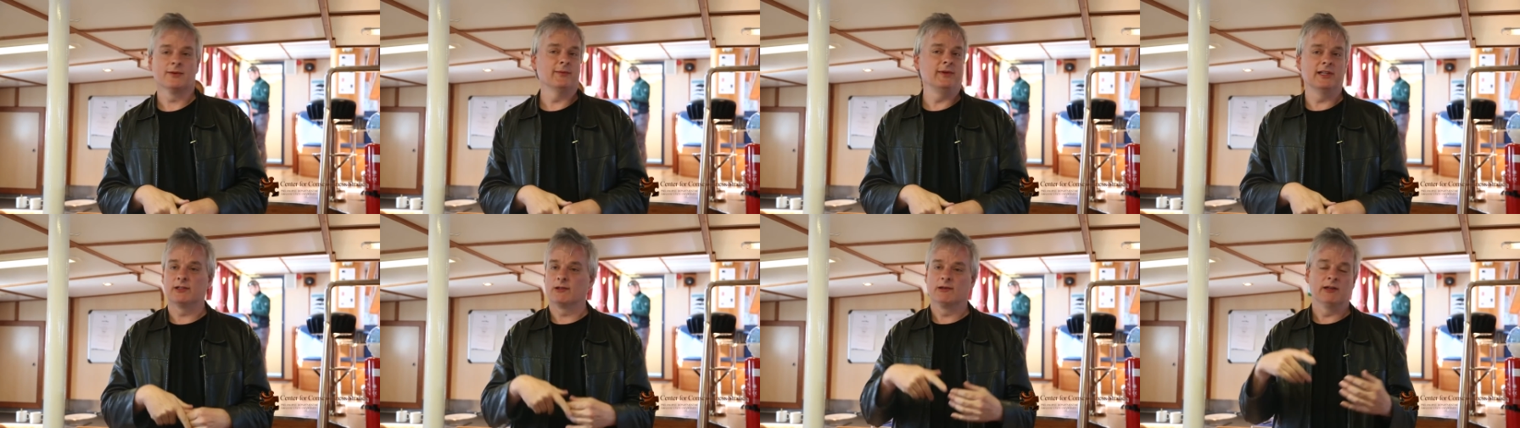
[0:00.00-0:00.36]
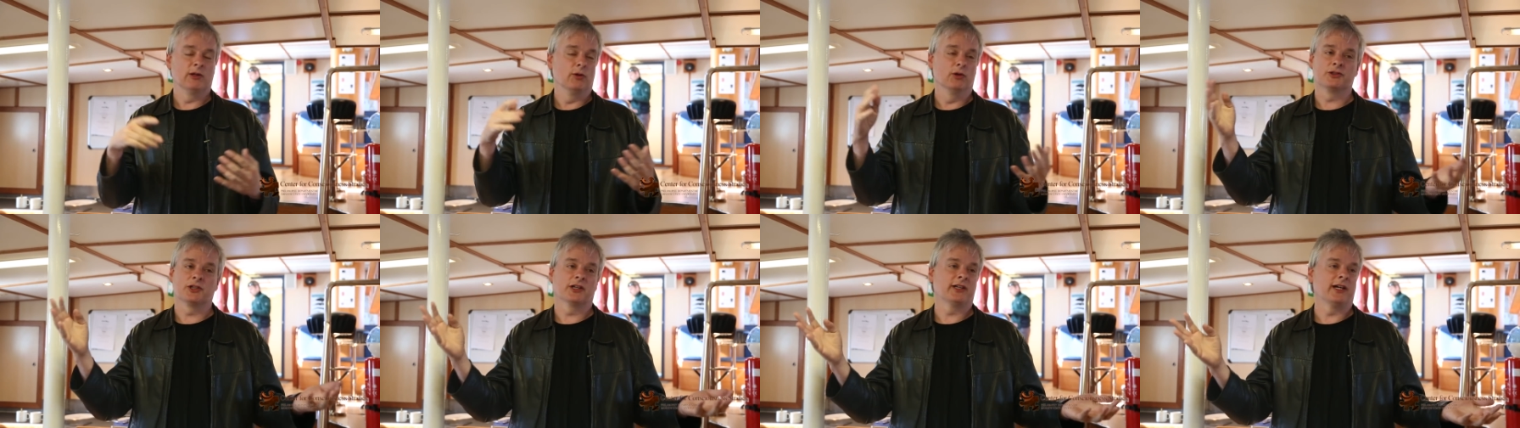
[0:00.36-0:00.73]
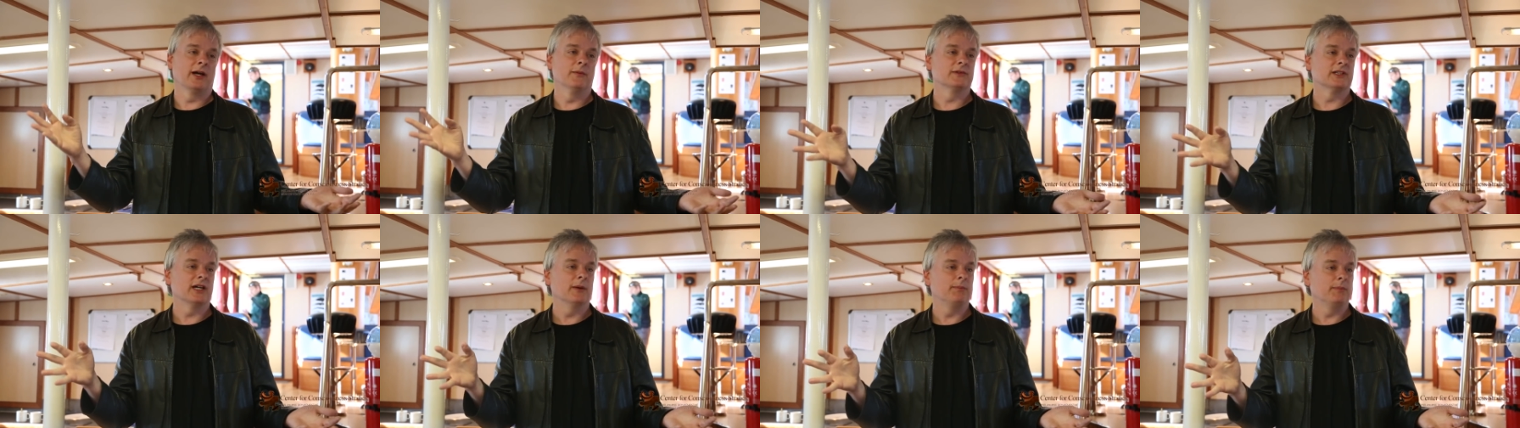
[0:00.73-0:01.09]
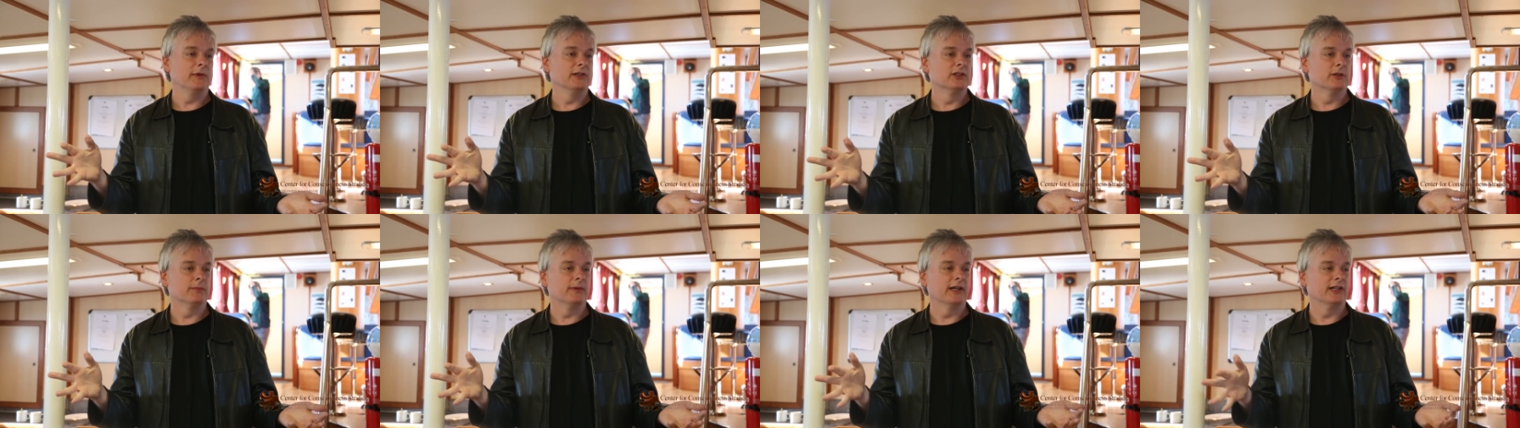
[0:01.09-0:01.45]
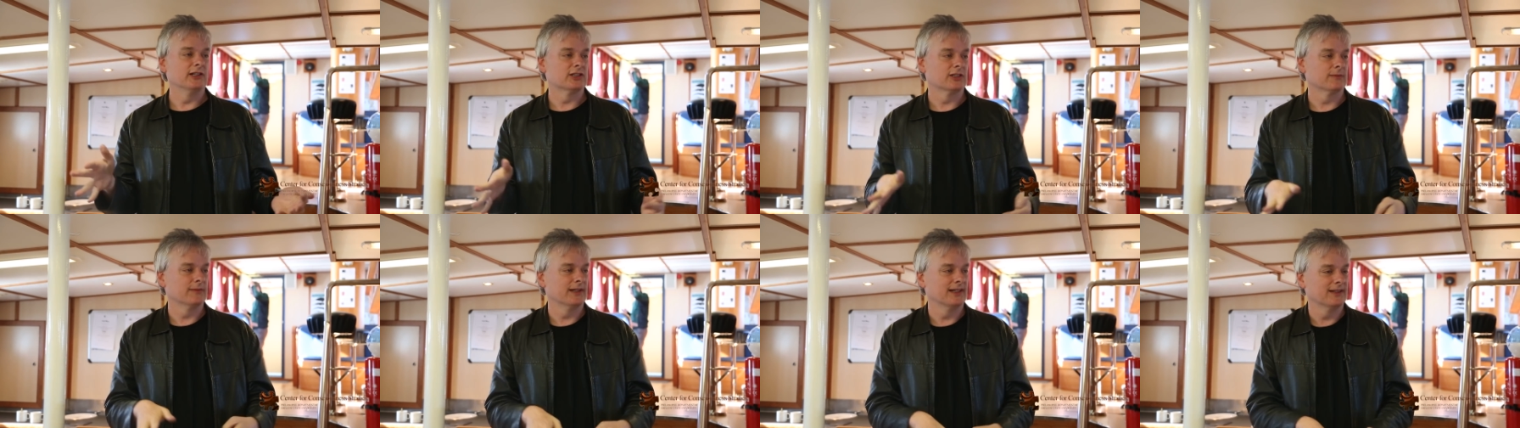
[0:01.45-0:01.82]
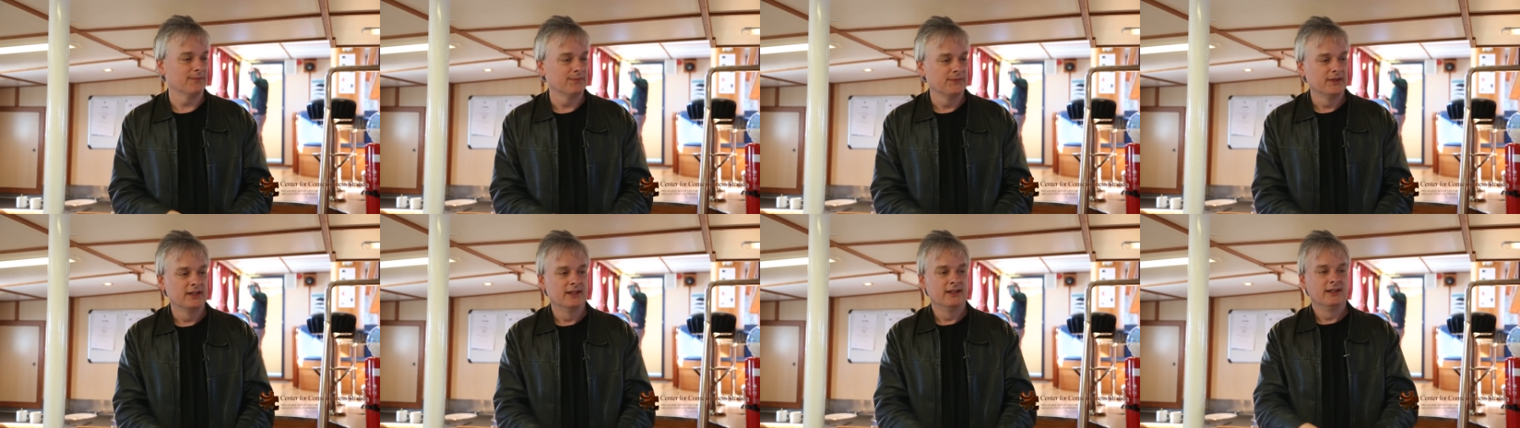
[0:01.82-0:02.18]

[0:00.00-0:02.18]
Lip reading: I mean, it also comes up in debates about,